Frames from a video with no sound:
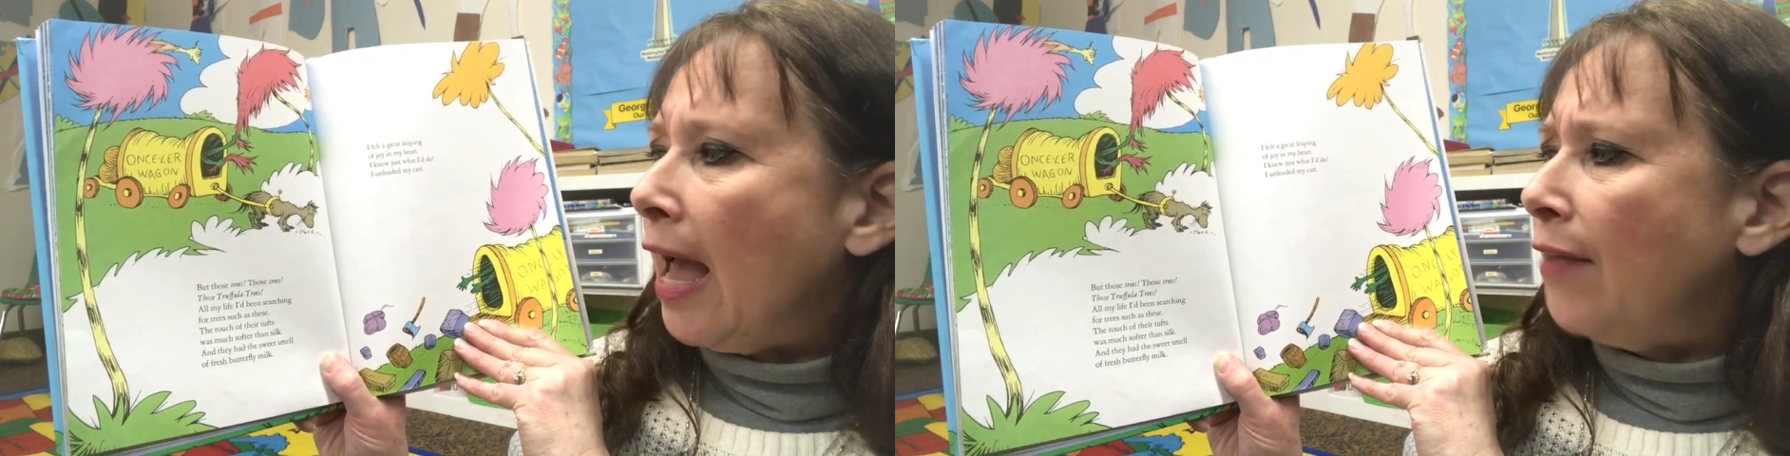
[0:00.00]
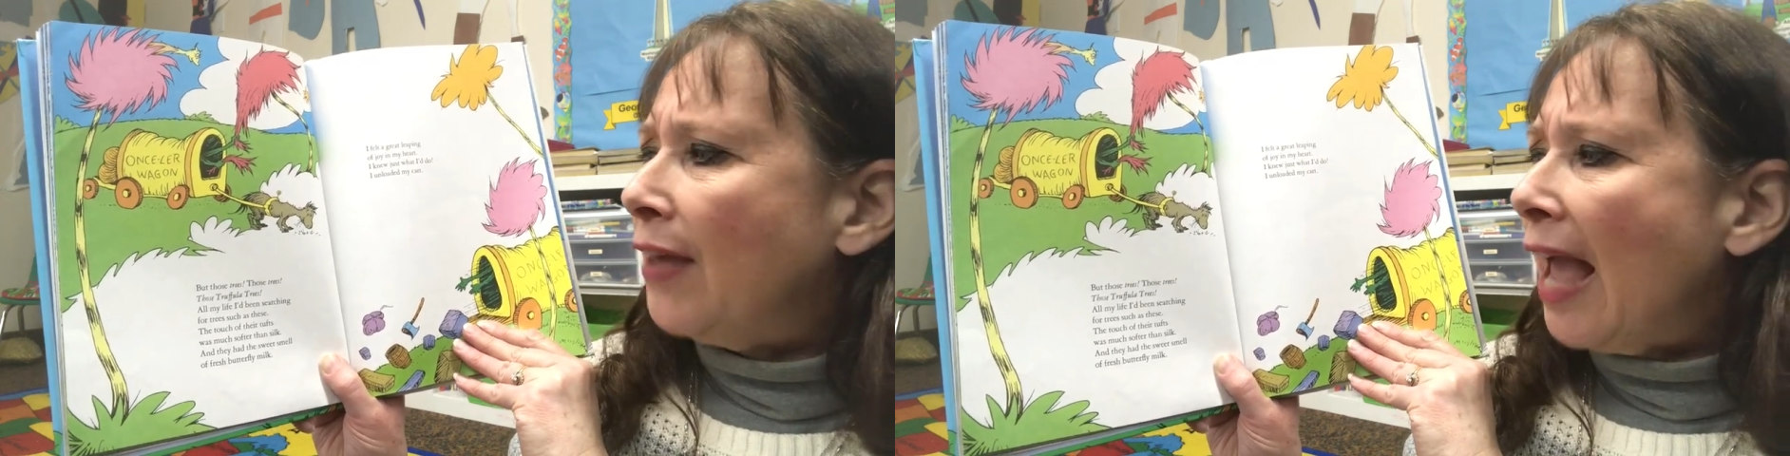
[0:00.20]

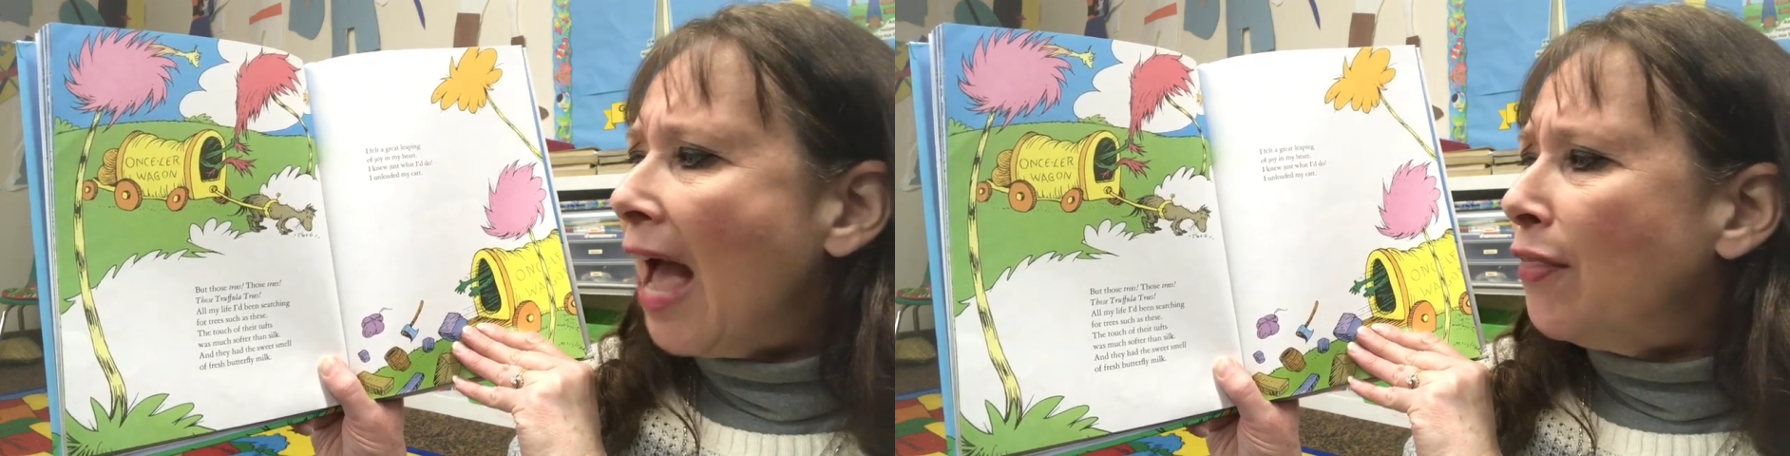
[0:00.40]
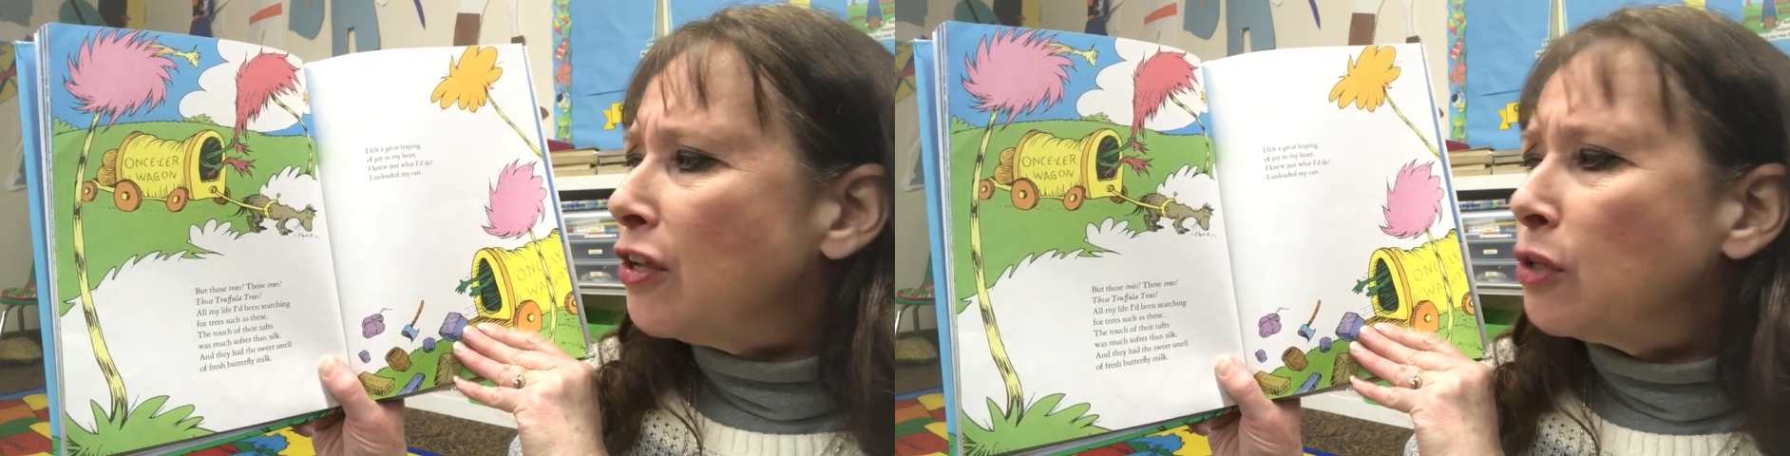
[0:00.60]
and they
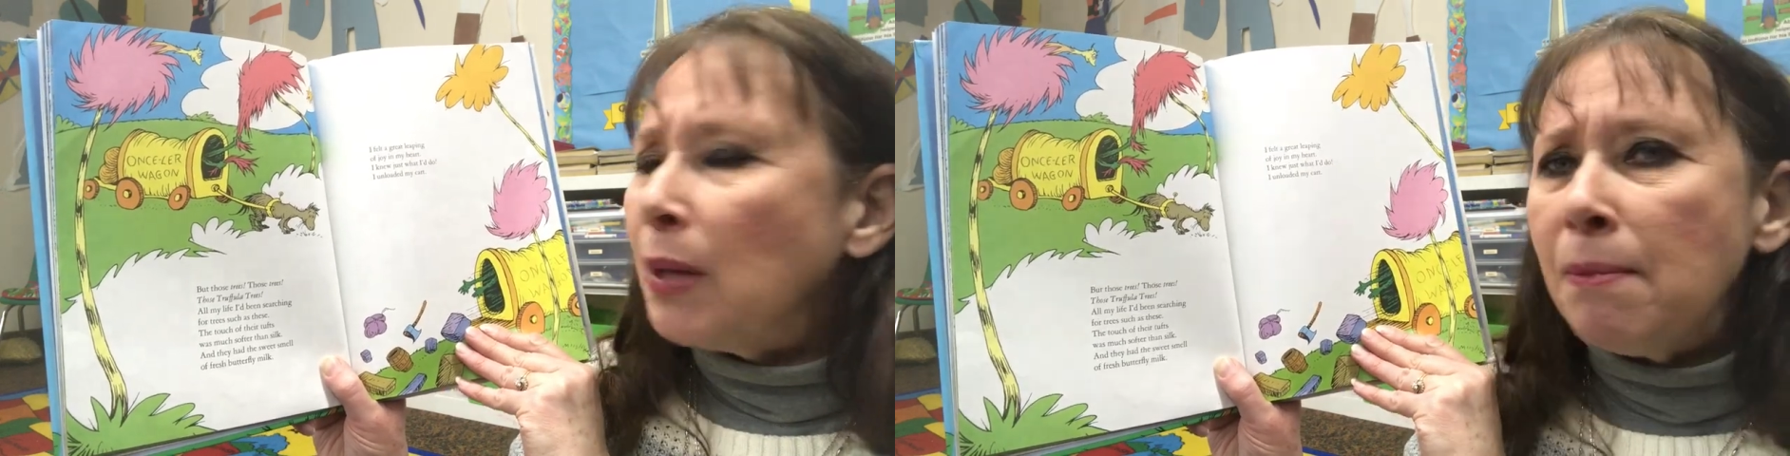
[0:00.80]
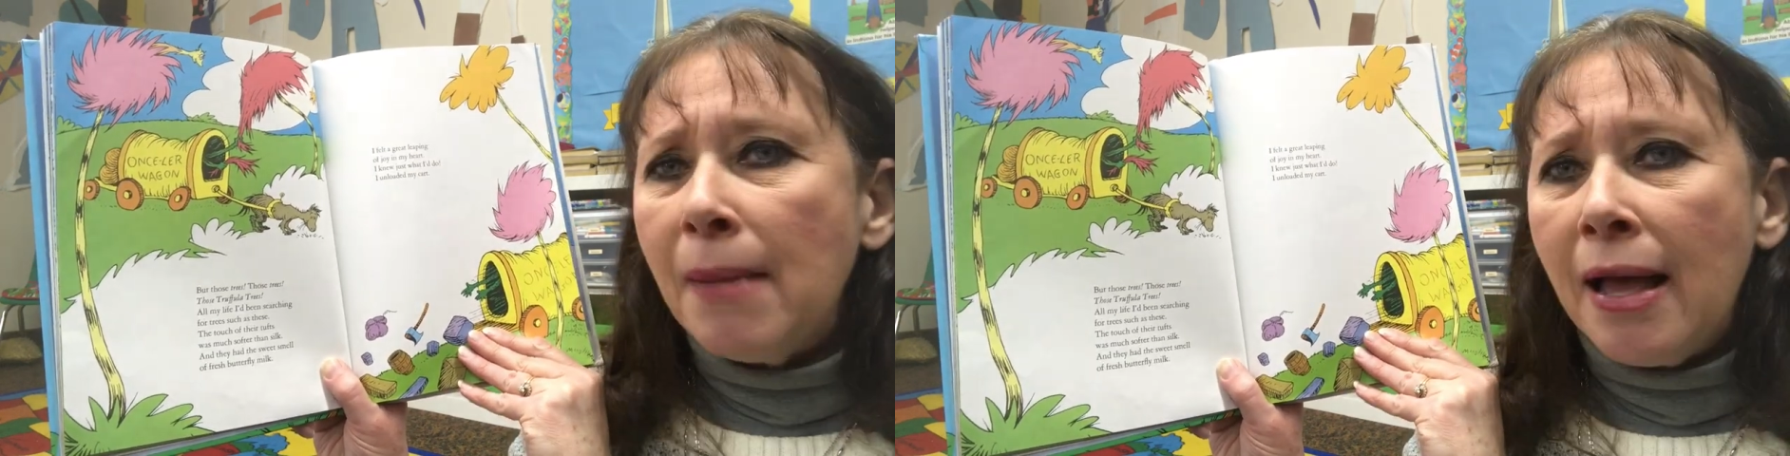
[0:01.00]
had the
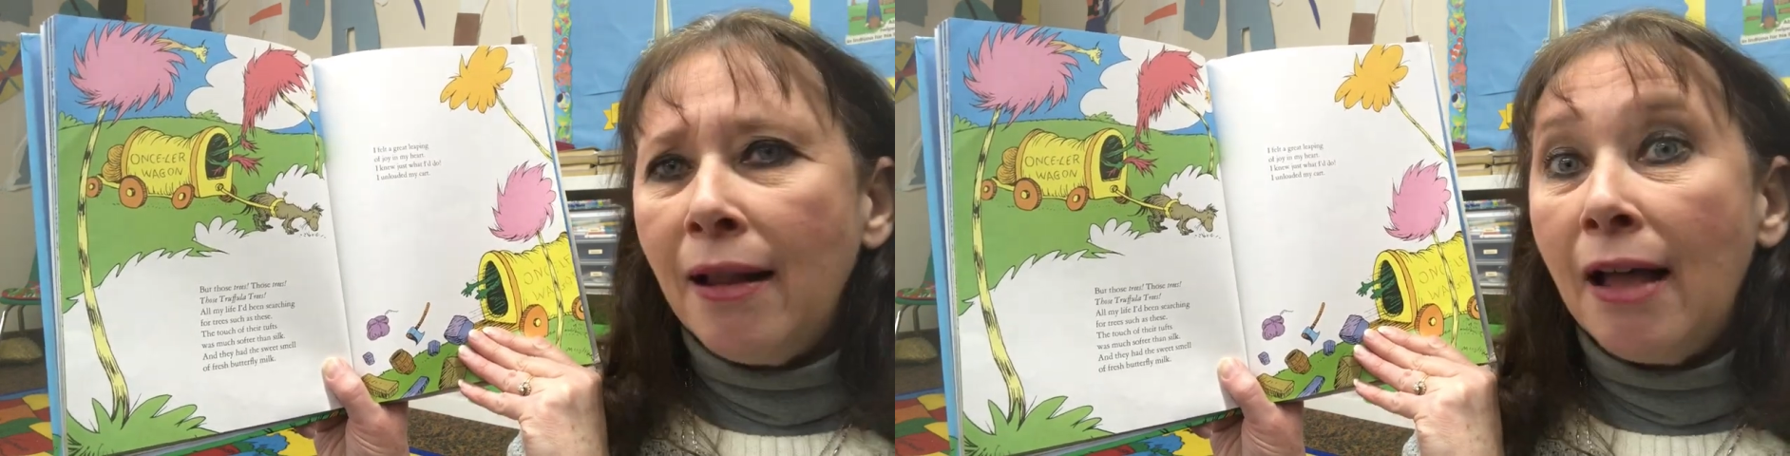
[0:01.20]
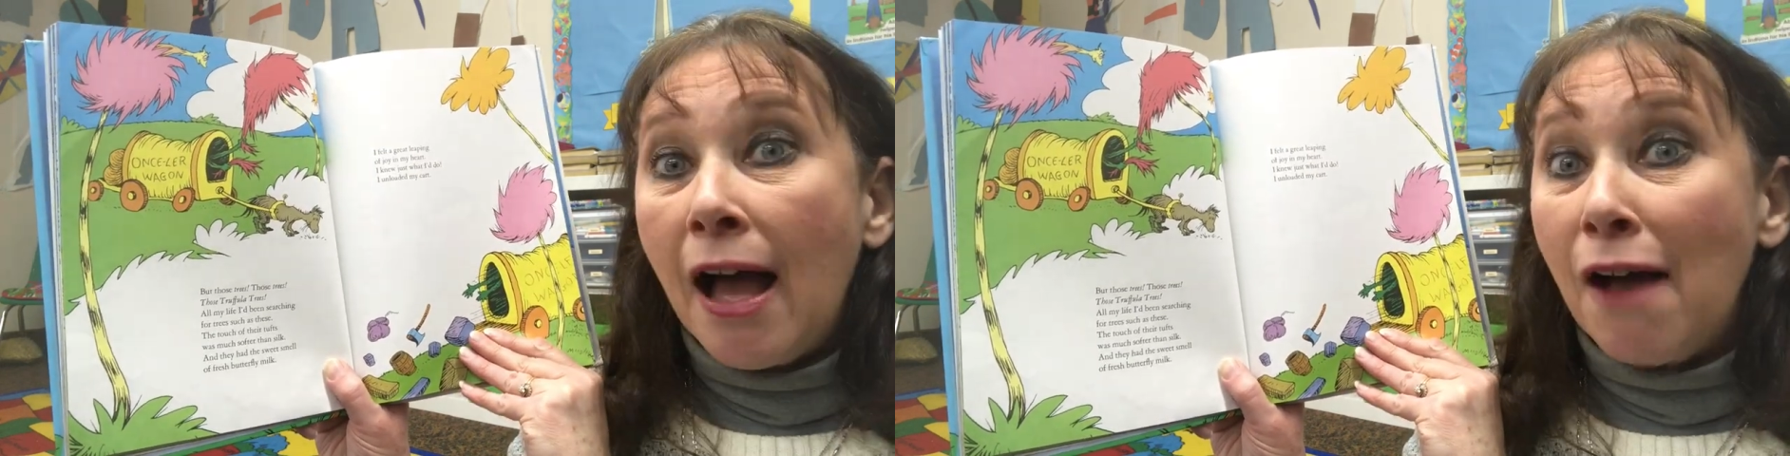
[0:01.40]
sweet smell